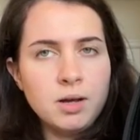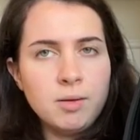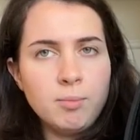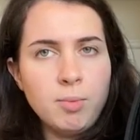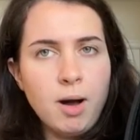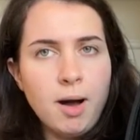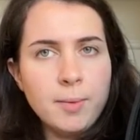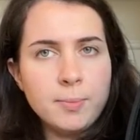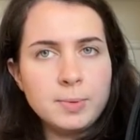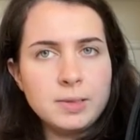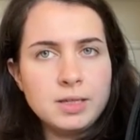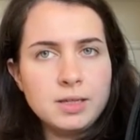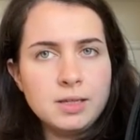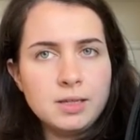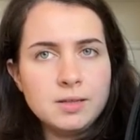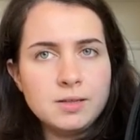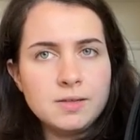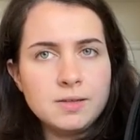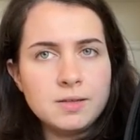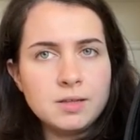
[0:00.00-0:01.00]

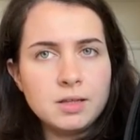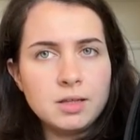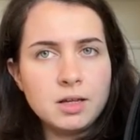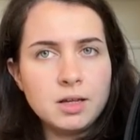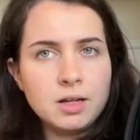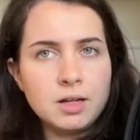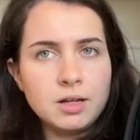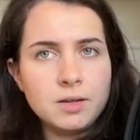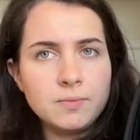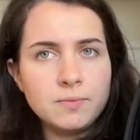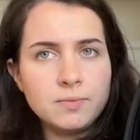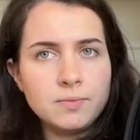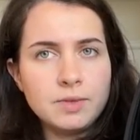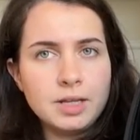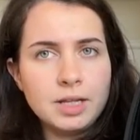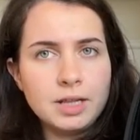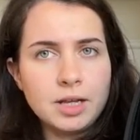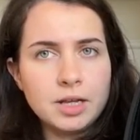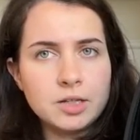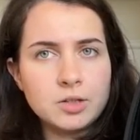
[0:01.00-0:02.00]
puppies,
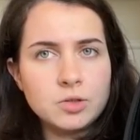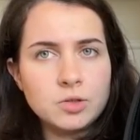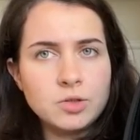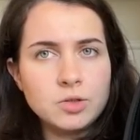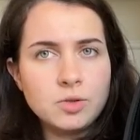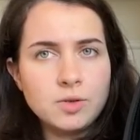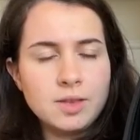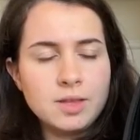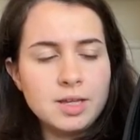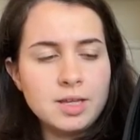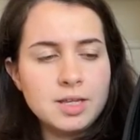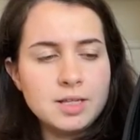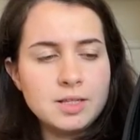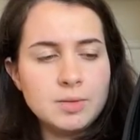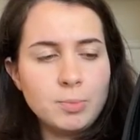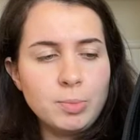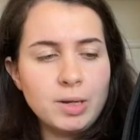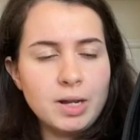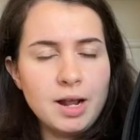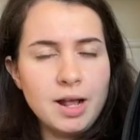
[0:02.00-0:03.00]
they like to chew on this, but